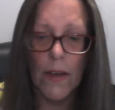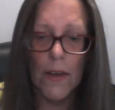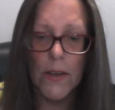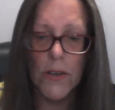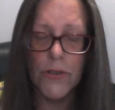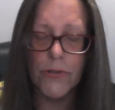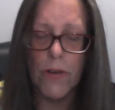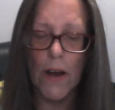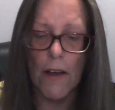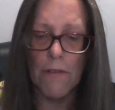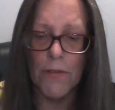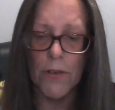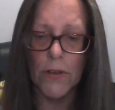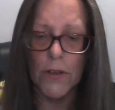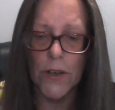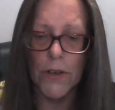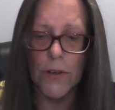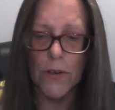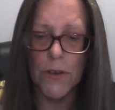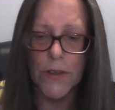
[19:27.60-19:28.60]
Travel
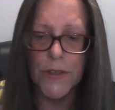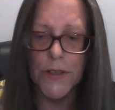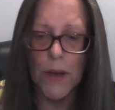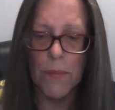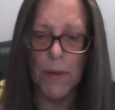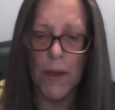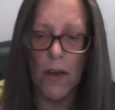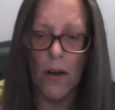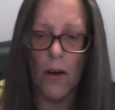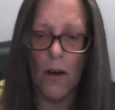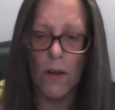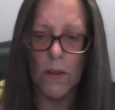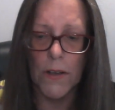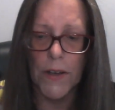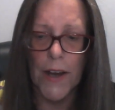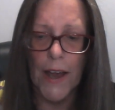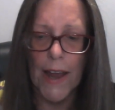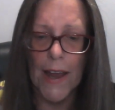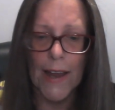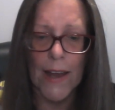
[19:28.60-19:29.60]
can also be a
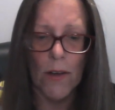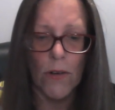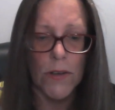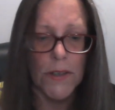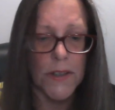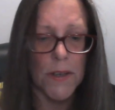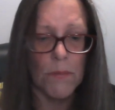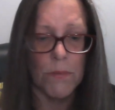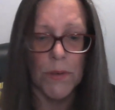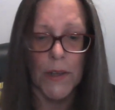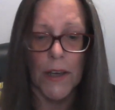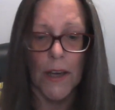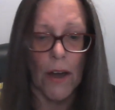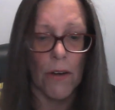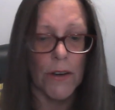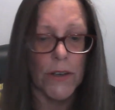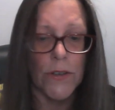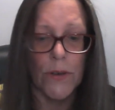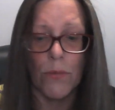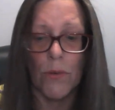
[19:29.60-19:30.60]
holiday or simply
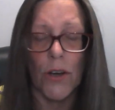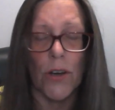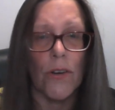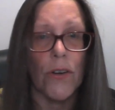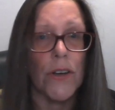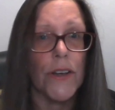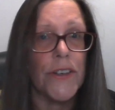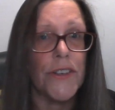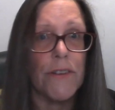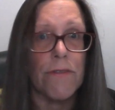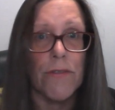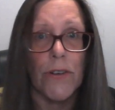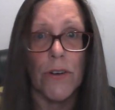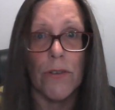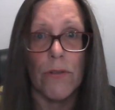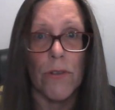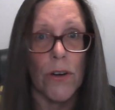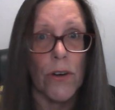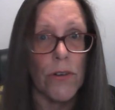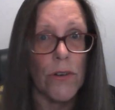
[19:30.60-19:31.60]
going to work on a different
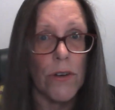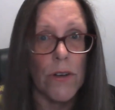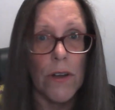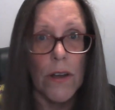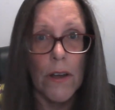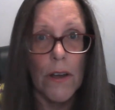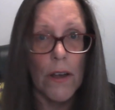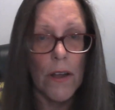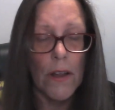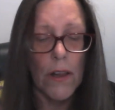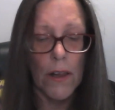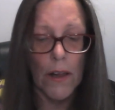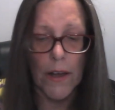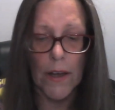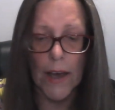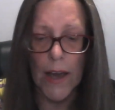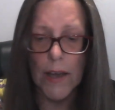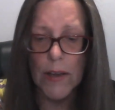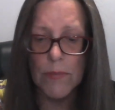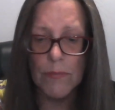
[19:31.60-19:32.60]
route,
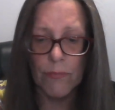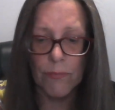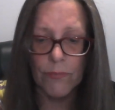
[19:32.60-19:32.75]
okay?